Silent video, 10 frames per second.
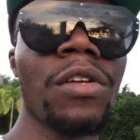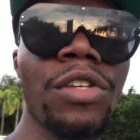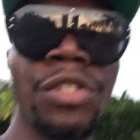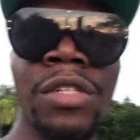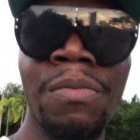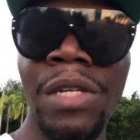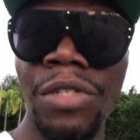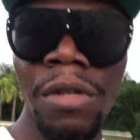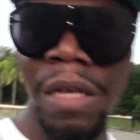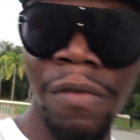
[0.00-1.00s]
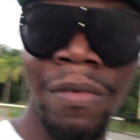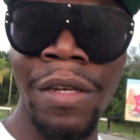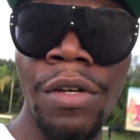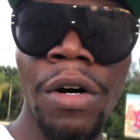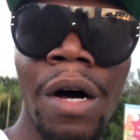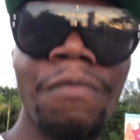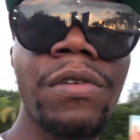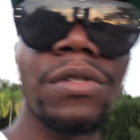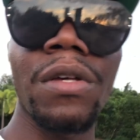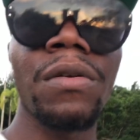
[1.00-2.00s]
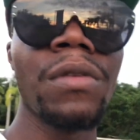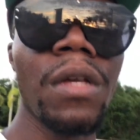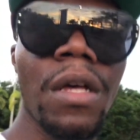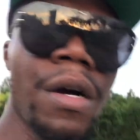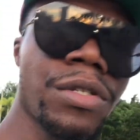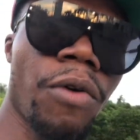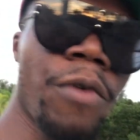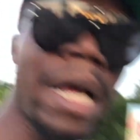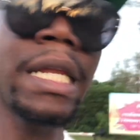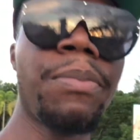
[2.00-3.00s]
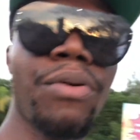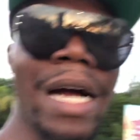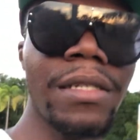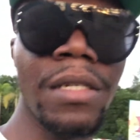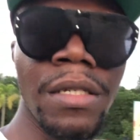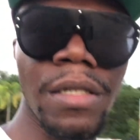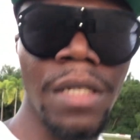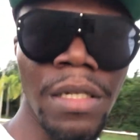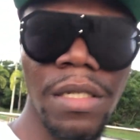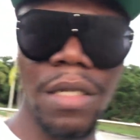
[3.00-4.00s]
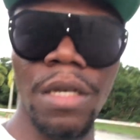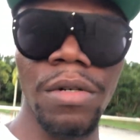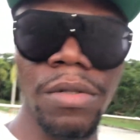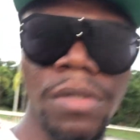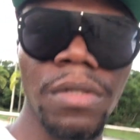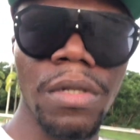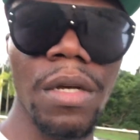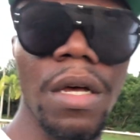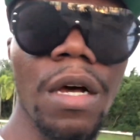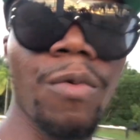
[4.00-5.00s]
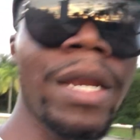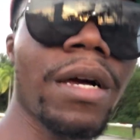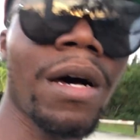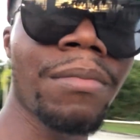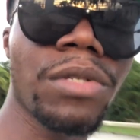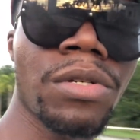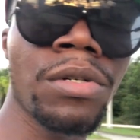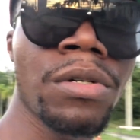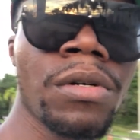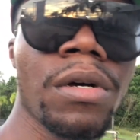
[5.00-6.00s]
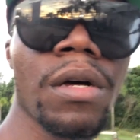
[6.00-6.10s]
It just means you live within your comfort zone. So really practice these skills when it comes to